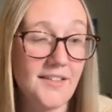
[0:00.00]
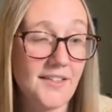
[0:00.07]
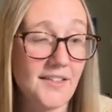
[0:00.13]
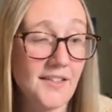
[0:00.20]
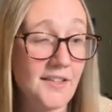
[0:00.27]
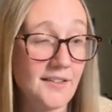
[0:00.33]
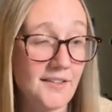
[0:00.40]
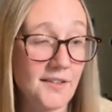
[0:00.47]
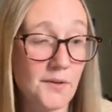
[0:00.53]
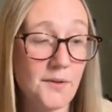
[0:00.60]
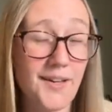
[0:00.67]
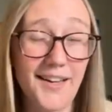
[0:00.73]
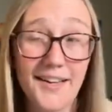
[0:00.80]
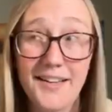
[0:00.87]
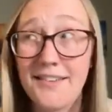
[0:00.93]
You
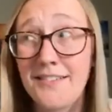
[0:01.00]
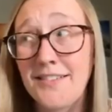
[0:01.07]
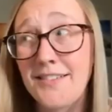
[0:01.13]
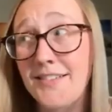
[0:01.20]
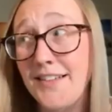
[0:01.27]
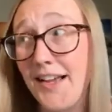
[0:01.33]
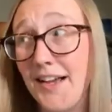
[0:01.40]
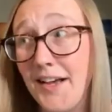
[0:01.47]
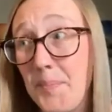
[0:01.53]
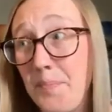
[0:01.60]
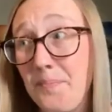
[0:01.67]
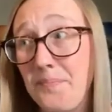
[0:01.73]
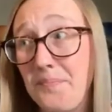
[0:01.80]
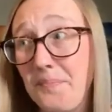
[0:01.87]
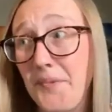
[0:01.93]
can
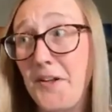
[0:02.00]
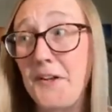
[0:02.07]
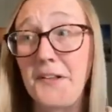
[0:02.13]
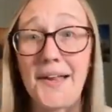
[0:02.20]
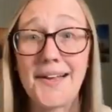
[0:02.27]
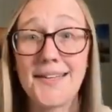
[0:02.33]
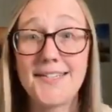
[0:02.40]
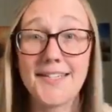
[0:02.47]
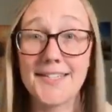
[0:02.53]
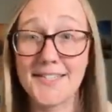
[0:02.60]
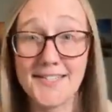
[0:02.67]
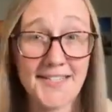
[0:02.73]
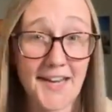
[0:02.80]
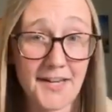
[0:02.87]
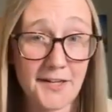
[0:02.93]
collect a
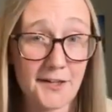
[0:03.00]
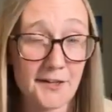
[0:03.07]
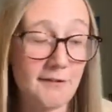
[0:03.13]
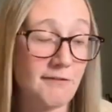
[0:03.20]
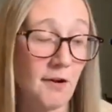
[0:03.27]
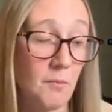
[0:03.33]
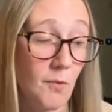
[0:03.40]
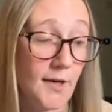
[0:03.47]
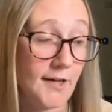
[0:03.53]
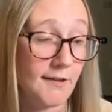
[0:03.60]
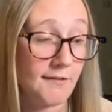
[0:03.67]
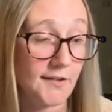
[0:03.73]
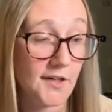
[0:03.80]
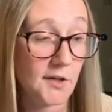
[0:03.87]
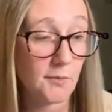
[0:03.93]
stick from
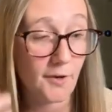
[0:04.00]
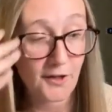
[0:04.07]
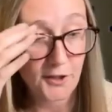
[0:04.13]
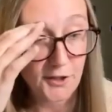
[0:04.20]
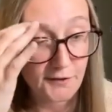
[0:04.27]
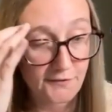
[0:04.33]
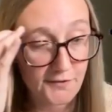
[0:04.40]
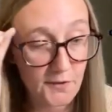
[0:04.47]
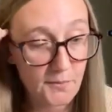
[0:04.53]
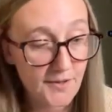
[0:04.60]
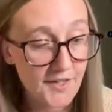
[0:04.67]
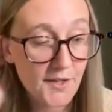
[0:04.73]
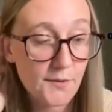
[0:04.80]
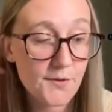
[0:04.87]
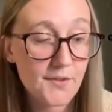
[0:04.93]
wherever you are if you want
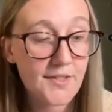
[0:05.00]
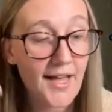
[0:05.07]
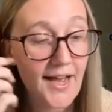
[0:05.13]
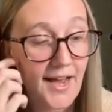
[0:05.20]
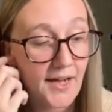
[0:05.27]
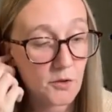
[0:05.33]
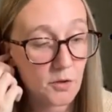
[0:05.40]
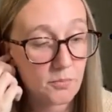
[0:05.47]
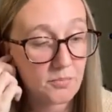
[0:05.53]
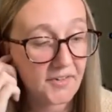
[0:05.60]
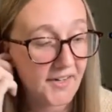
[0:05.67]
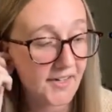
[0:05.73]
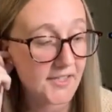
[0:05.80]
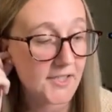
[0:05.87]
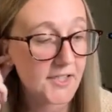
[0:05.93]
to use that, or
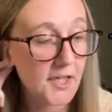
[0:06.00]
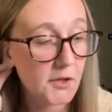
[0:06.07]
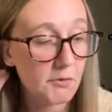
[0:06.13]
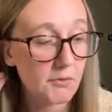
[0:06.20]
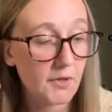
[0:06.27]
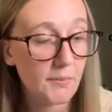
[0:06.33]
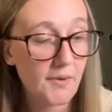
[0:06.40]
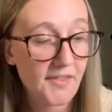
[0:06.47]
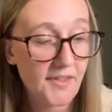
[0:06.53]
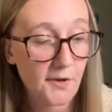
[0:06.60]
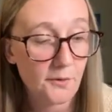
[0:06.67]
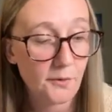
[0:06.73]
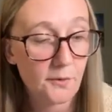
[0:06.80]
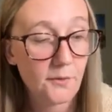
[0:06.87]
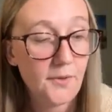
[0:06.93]
bring a skewer with
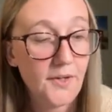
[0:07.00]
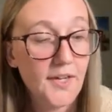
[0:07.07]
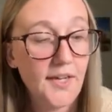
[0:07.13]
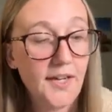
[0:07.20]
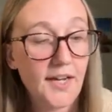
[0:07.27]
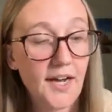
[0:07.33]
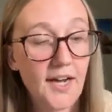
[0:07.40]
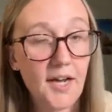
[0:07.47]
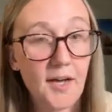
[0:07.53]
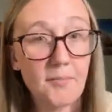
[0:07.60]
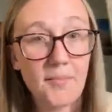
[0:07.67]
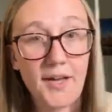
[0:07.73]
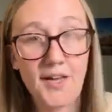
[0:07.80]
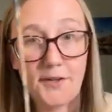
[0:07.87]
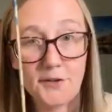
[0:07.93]
you.
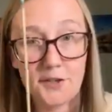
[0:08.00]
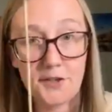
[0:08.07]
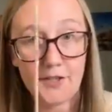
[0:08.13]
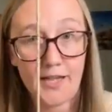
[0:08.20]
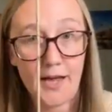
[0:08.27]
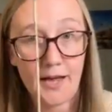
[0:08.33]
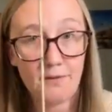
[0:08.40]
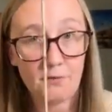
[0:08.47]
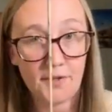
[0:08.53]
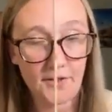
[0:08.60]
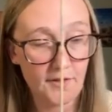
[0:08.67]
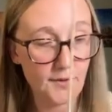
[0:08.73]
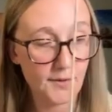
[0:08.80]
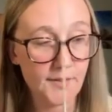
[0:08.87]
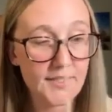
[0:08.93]
I usually have one of
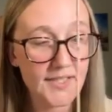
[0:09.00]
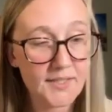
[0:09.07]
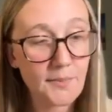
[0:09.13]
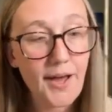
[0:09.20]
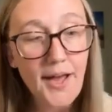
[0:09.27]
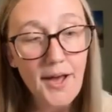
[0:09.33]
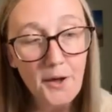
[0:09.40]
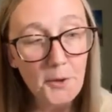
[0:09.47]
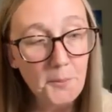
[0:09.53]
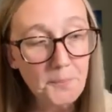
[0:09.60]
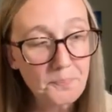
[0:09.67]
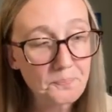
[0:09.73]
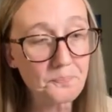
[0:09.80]
those as well.